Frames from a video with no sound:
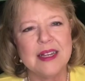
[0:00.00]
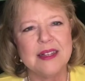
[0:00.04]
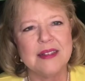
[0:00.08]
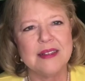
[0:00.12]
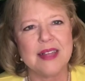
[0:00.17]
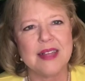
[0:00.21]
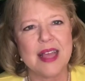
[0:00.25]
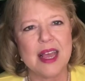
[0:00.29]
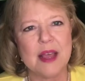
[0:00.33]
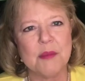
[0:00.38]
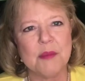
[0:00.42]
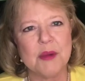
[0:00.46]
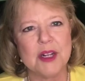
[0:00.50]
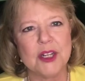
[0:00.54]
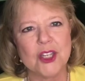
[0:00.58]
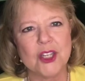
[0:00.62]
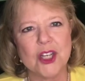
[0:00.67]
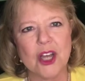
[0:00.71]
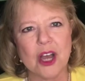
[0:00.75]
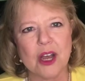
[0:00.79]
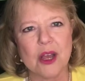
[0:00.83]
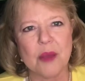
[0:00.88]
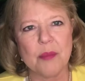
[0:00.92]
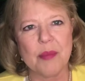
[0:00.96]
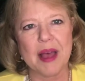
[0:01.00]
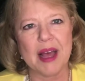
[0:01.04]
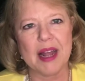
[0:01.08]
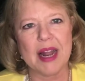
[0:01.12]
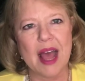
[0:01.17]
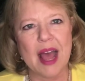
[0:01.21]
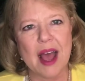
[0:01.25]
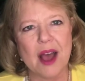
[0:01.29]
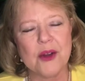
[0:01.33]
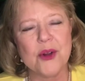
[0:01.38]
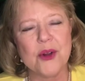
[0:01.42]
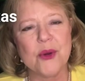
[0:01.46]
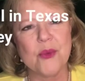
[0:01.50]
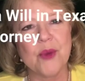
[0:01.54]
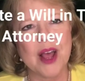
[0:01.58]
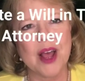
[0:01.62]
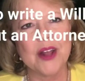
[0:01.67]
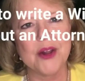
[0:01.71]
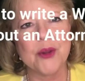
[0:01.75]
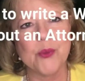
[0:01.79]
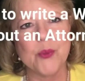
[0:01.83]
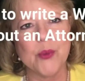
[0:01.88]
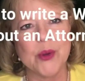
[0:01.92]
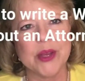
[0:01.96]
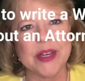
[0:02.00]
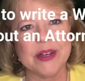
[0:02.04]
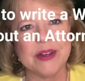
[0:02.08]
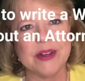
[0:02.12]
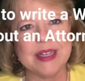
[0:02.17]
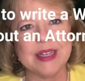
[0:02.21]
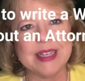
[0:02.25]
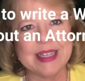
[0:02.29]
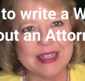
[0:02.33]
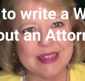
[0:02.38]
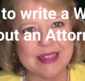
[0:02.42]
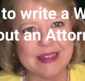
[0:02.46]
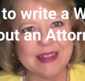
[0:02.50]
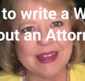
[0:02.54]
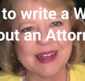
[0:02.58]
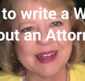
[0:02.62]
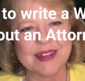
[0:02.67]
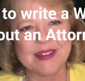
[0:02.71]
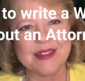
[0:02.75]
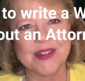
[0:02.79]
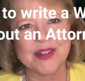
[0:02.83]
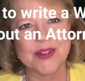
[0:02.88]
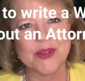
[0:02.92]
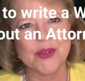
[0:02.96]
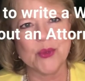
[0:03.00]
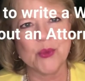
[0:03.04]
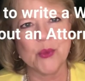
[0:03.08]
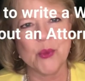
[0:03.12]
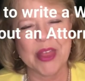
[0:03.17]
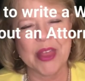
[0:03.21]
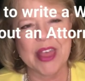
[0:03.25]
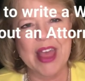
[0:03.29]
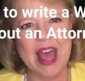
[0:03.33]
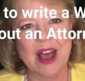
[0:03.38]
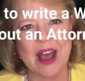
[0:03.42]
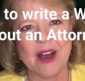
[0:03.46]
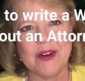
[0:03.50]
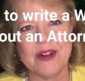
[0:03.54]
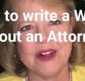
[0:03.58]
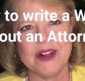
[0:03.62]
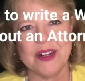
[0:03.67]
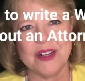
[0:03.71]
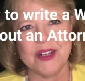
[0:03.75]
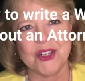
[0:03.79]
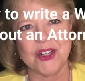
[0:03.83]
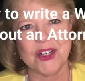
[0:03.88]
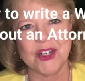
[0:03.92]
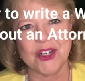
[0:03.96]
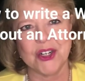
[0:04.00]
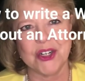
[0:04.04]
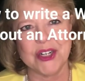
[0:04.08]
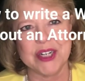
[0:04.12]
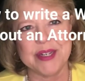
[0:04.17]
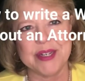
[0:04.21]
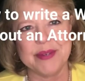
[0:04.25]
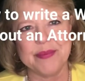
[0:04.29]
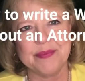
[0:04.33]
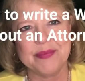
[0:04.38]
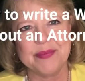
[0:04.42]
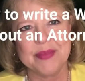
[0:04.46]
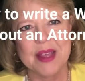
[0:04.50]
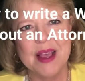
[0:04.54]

Today I'm going to talk about how to write a will in Texas without an attorney.